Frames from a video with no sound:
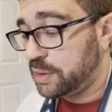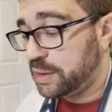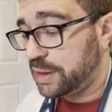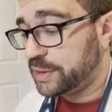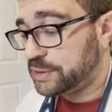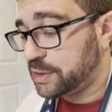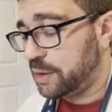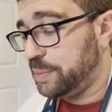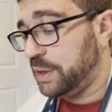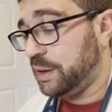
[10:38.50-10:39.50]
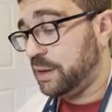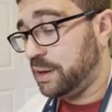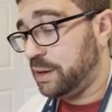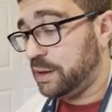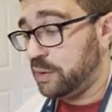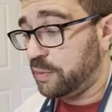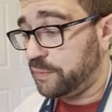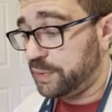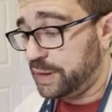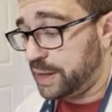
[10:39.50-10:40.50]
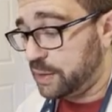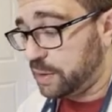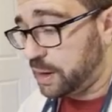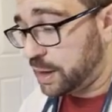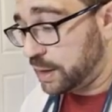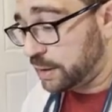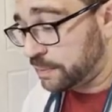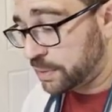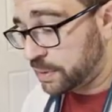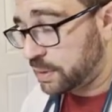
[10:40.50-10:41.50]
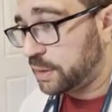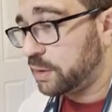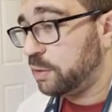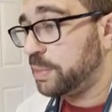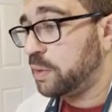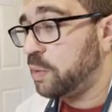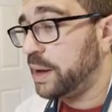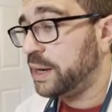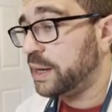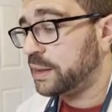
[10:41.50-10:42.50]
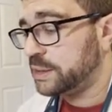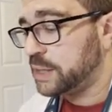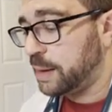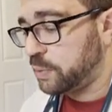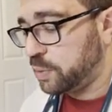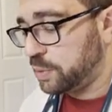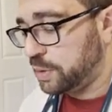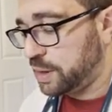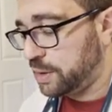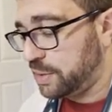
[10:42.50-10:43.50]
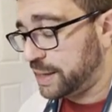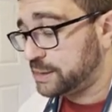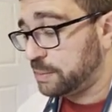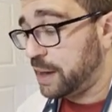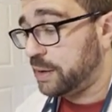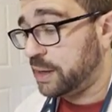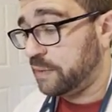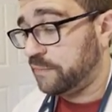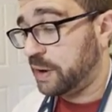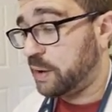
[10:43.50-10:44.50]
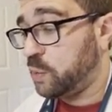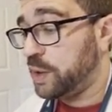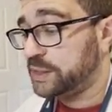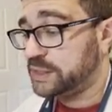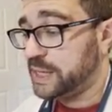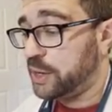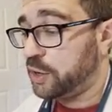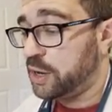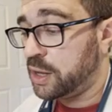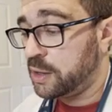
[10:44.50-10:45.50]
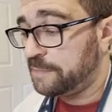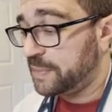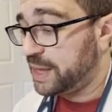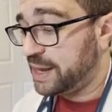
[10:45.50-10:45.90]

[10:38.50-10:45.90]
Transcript: it's gonna be hopefully an 8 or 9. A little bit of whitening at the top corner there, and that's about it. Very well centered and